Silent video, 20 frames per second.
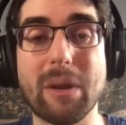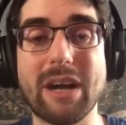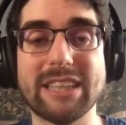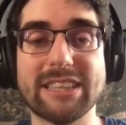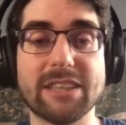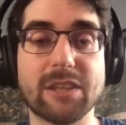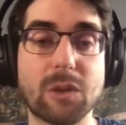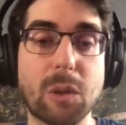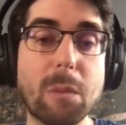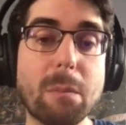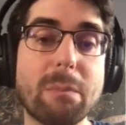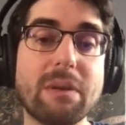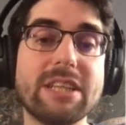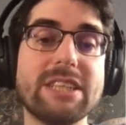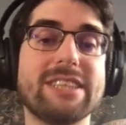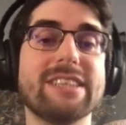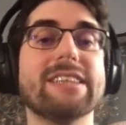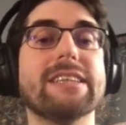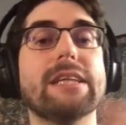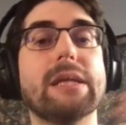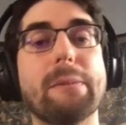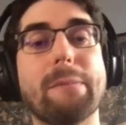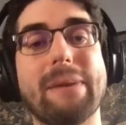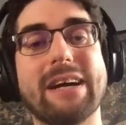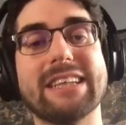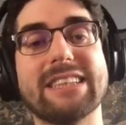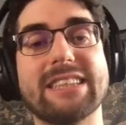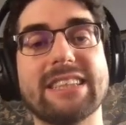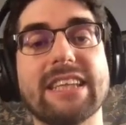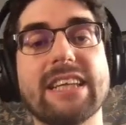has accomplished in the
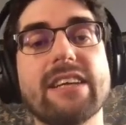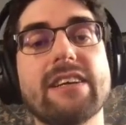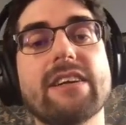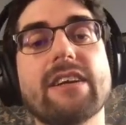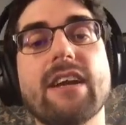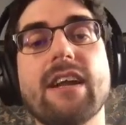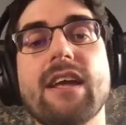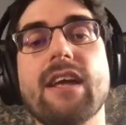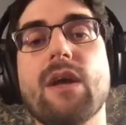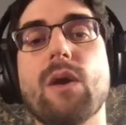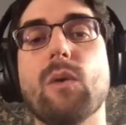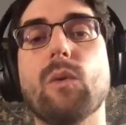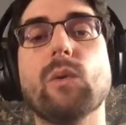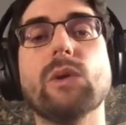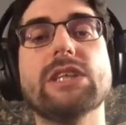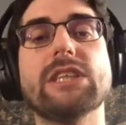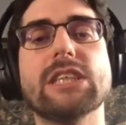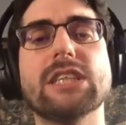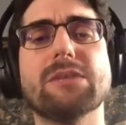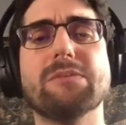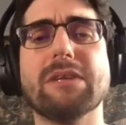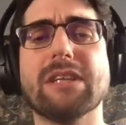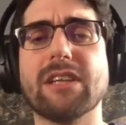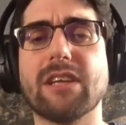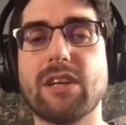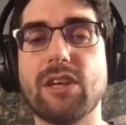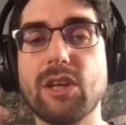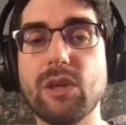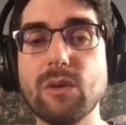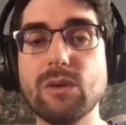past year, which has been
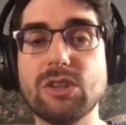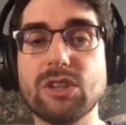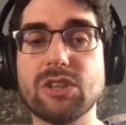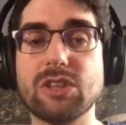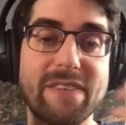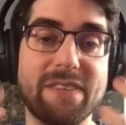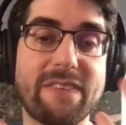huge.